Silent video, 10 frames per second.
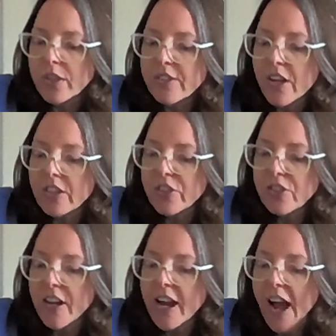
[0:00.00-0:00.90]
tongue
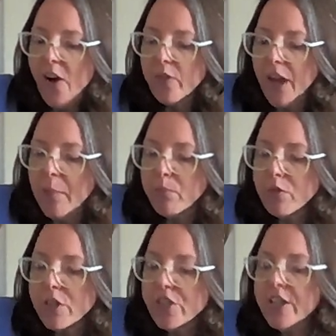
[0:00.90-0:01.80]
straight out and
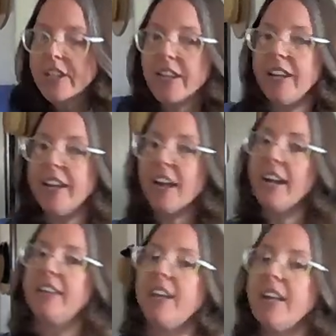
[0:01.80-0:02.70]
push it
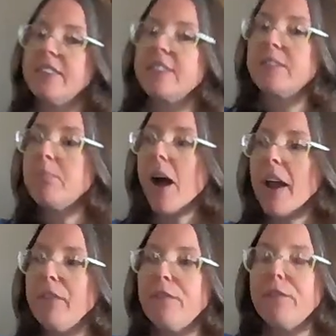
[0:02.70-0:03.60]
against my